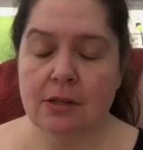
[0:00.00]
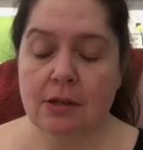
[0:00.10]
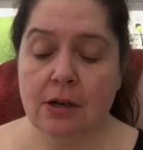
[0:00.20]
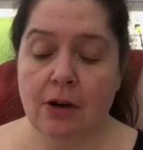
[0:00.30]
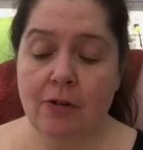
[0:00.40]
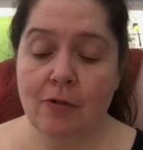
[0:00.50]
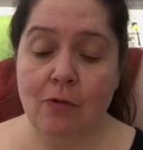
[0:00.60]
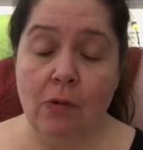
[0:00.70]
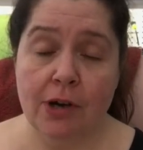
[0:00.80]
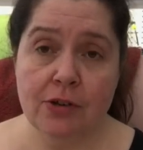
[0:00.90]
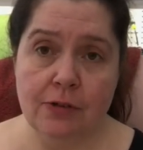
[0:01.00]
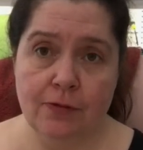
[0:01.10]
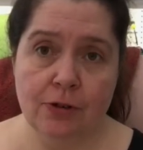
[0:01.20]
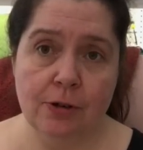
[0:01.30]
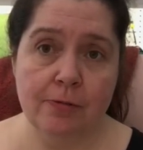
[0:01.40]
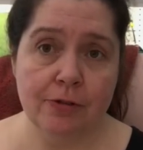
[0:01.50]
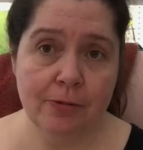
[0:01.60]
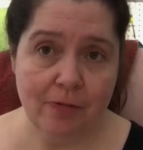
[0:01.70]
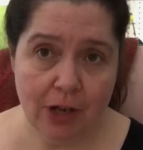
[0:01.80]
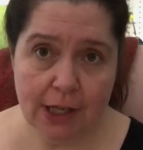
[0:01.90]
are wonderful
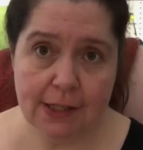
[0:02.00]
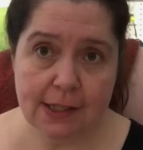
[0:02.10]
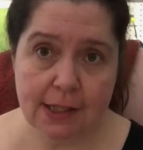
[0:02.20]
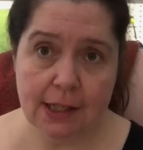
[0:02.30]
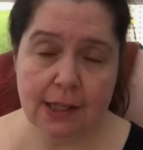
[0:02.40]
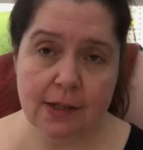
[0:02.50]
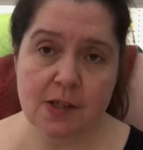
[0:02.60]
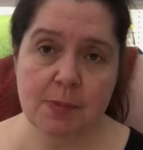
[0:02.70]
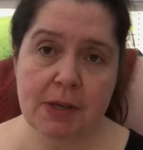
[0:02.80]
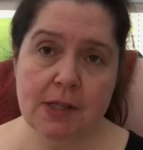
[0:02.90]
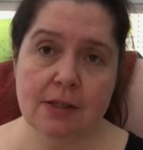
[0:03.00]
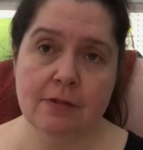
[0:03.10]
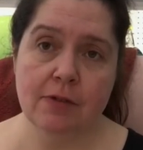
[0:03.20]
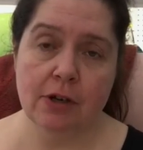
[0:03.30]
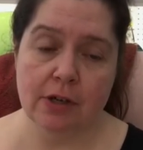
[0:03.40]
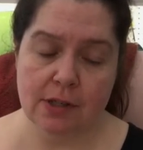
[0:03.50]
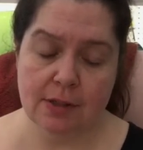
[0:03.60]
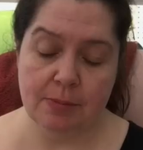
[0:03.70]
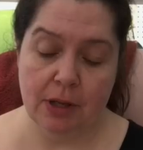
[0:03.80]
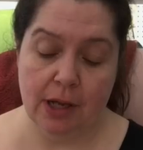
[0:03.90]
for finding inexpensive art
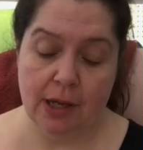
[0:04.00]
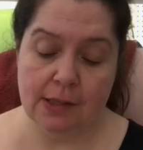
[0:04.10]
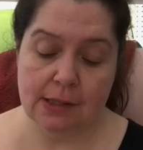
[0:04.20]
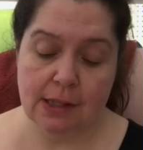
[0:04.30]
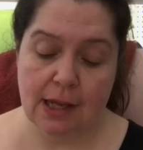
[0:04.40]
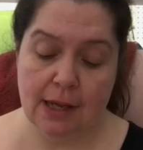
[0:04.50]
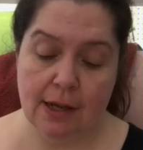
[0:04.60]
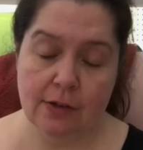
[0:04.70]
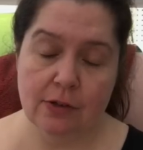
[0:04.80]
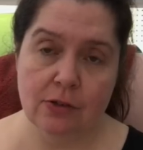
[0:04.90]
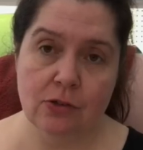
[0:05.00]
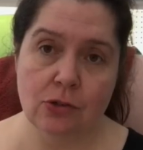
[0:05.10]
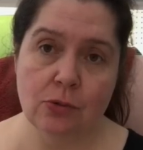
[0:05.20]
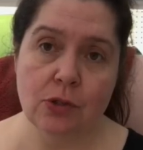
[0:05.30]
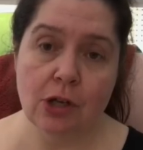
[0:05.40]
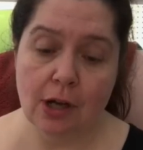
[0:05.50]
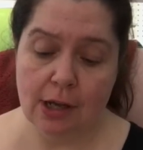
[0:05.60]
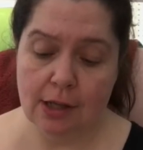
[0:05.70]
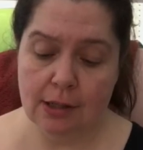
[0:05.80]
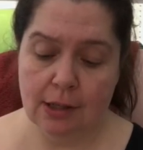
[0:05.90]
supplies. And do
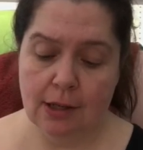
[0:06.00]
not